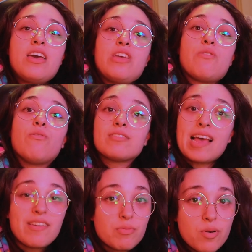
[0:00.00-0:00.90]
You also
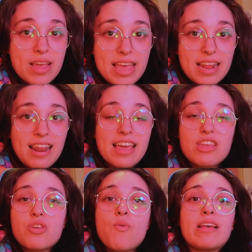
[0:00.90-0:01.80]
have to put in like a
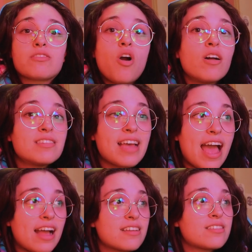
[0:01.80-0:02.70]
US
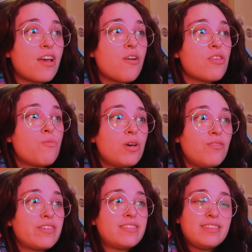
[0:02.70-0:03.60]
contact, so you
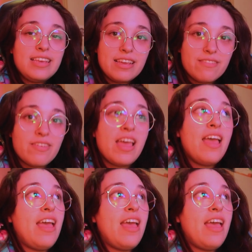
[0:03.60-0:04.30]
will receive